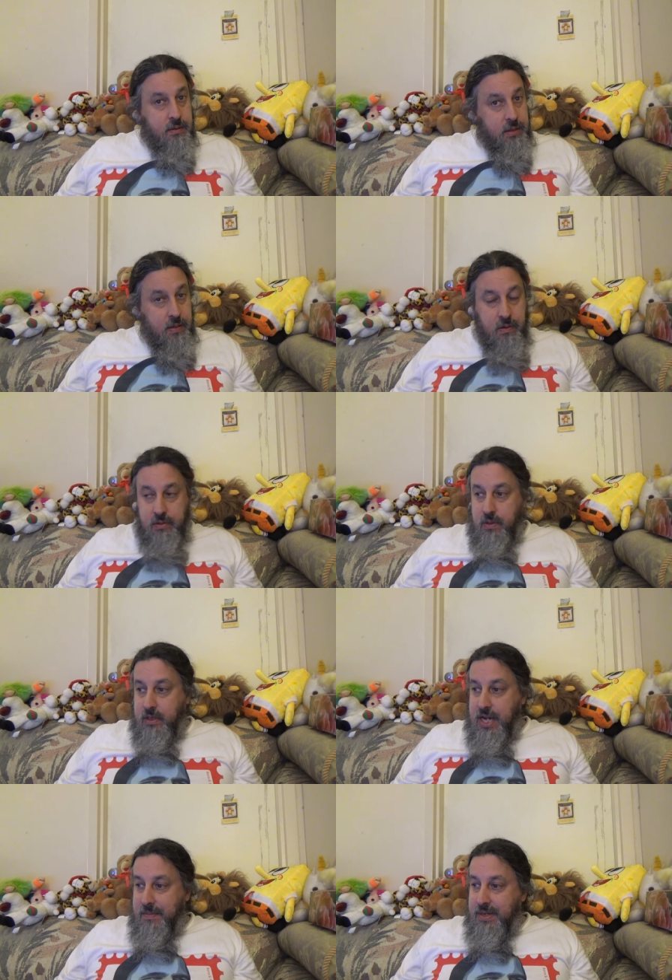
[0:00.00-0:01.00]
Now on to our
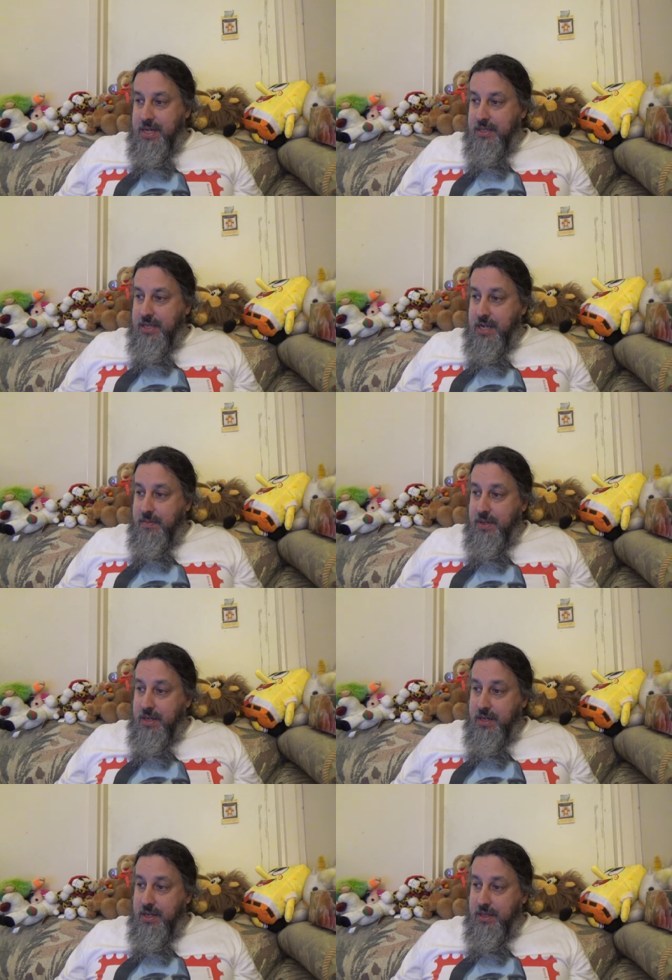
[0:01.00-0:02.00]
time and date stamp.
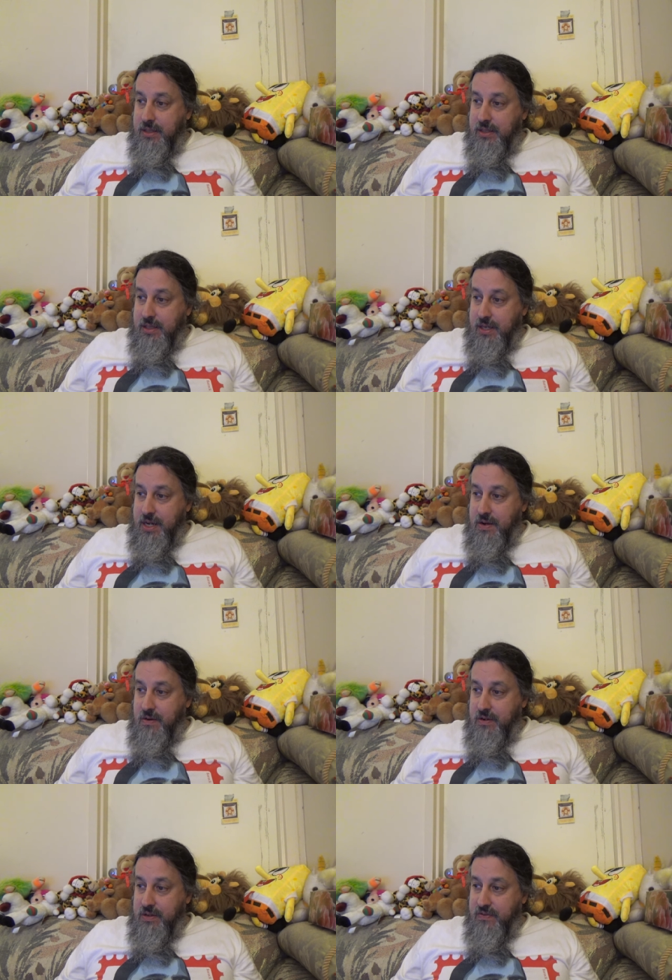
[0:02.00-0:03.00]
It is 10
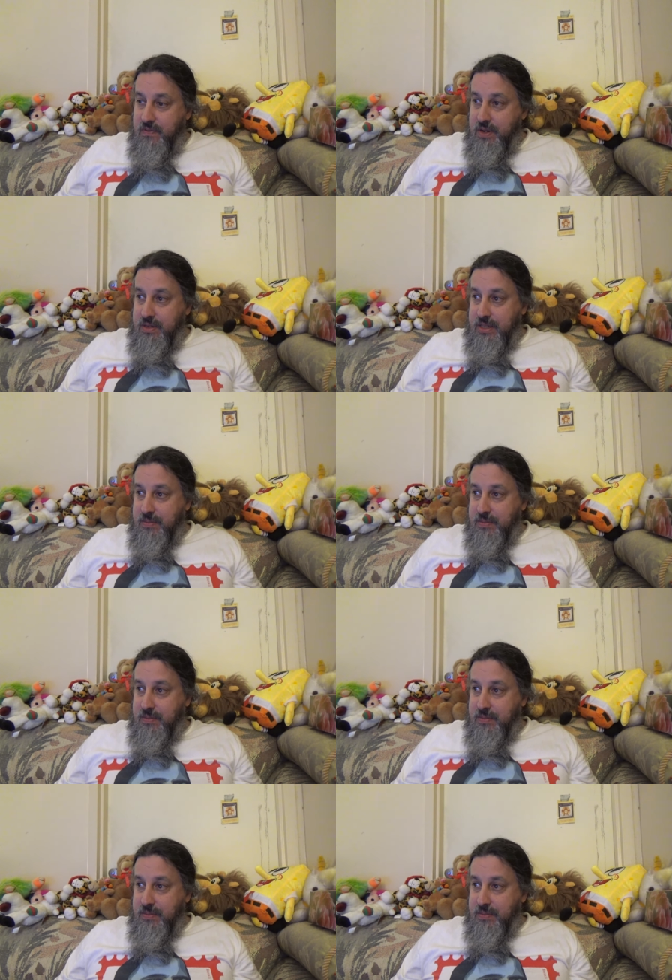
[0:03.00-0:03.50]
hours and 46